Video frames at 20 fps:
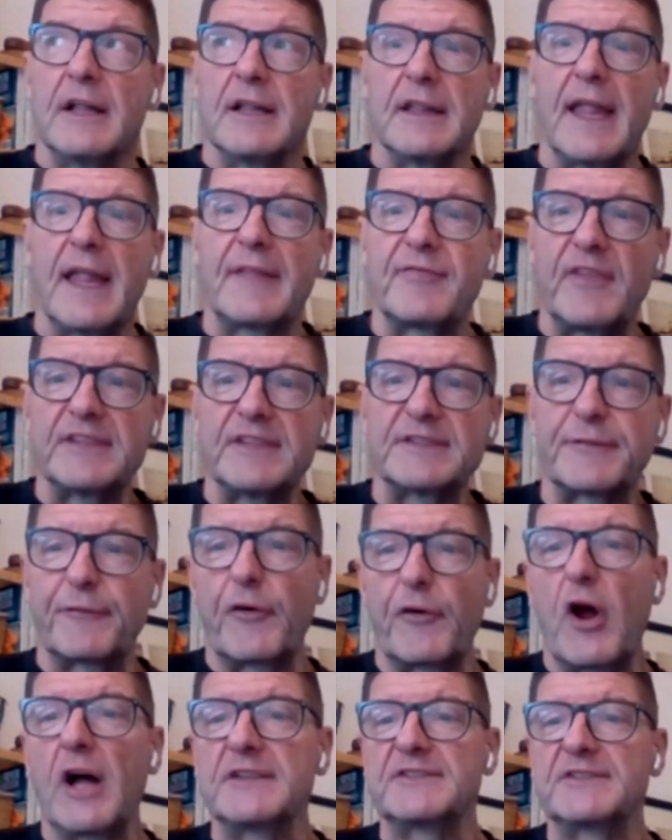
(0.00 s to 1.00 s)
let this
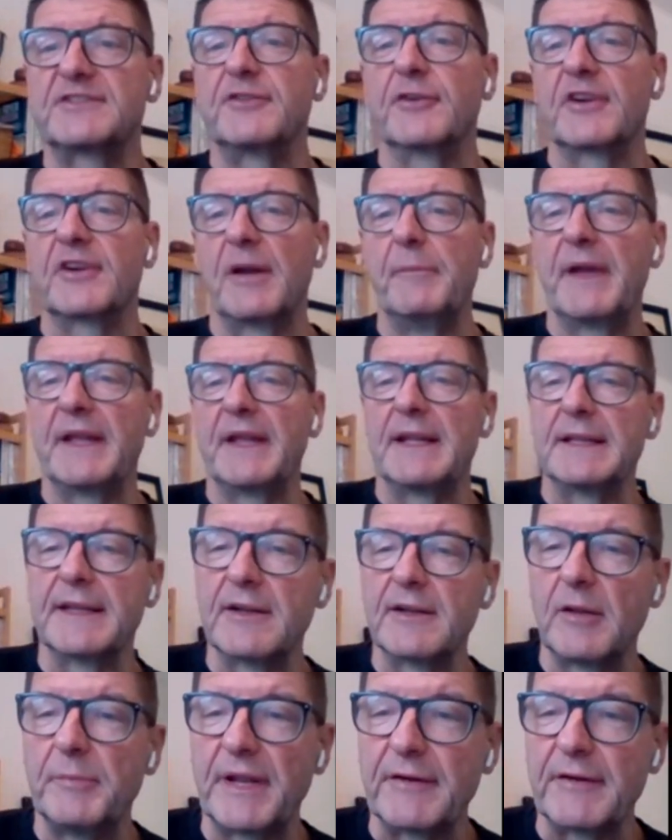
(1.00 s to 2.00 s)
fraudster commit a
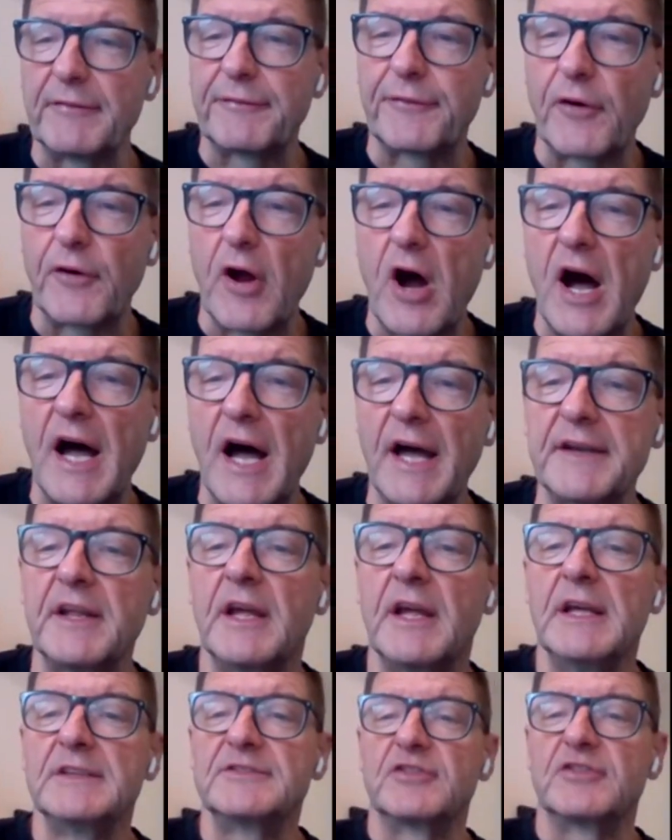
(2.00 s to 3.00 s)
little bit of fraud,
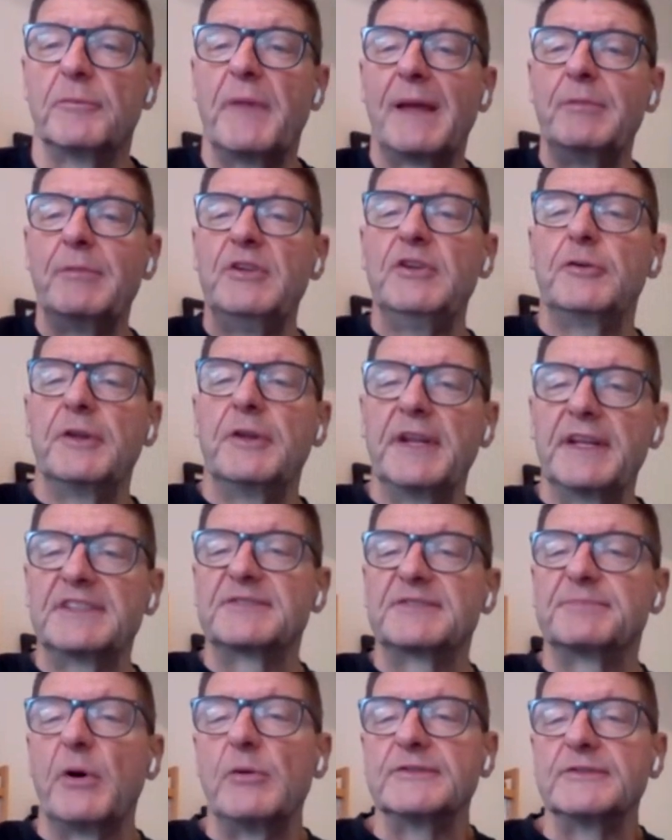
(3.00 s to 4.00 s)
so maybe you can
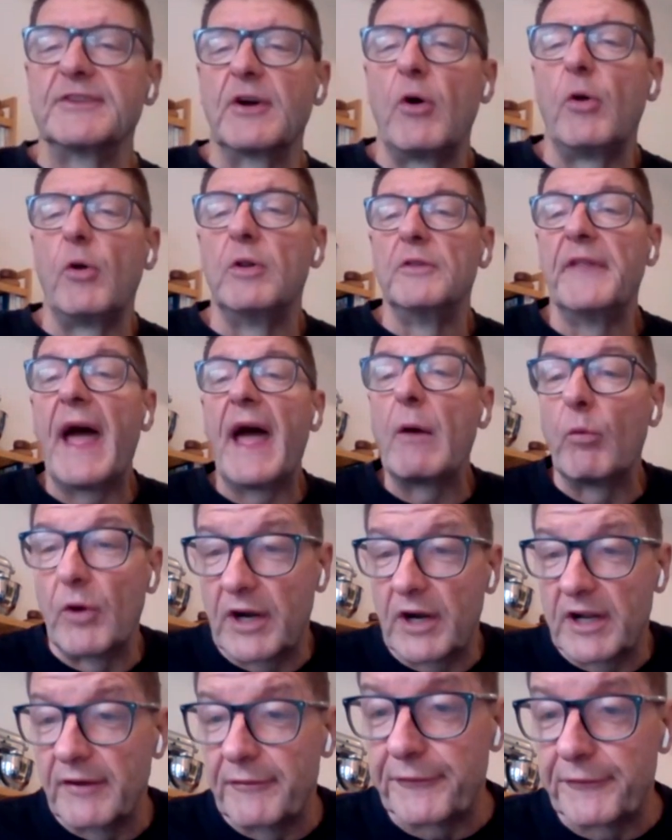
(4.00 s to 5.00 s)
expose a whole
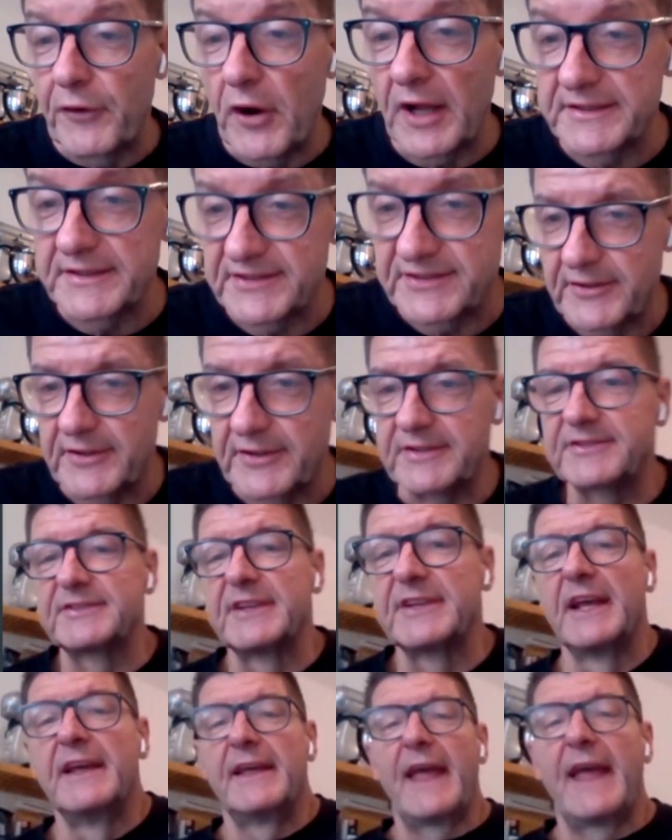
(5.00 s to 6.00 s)
network of fraudsters,
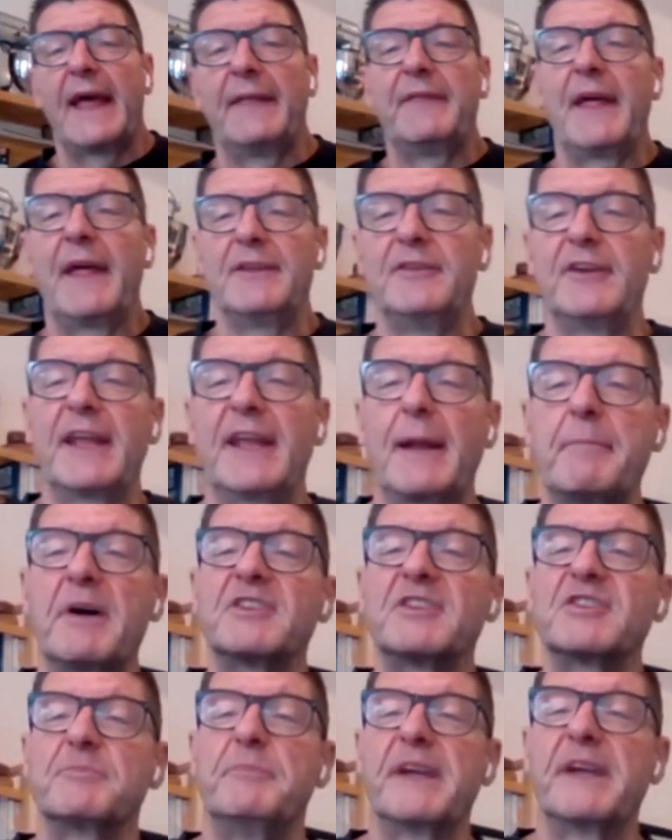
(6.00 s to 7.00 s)
and that you get a
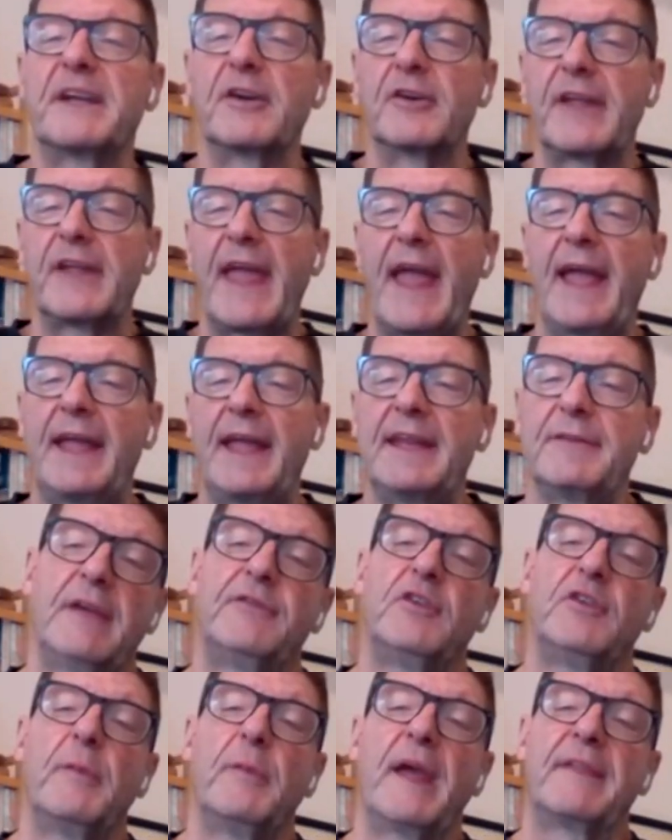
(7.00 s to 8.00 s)
much bigger gain
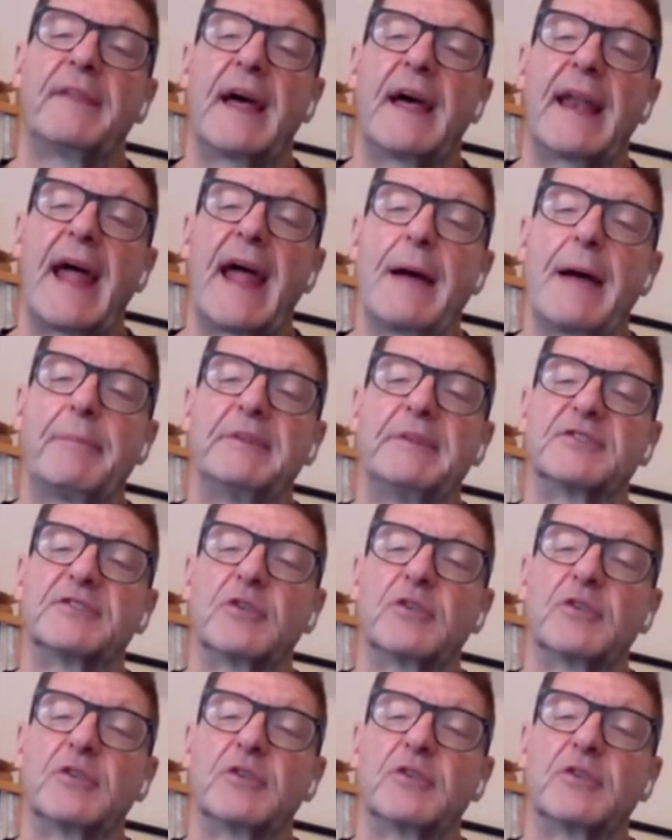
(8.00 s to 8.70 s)
if you make that happen.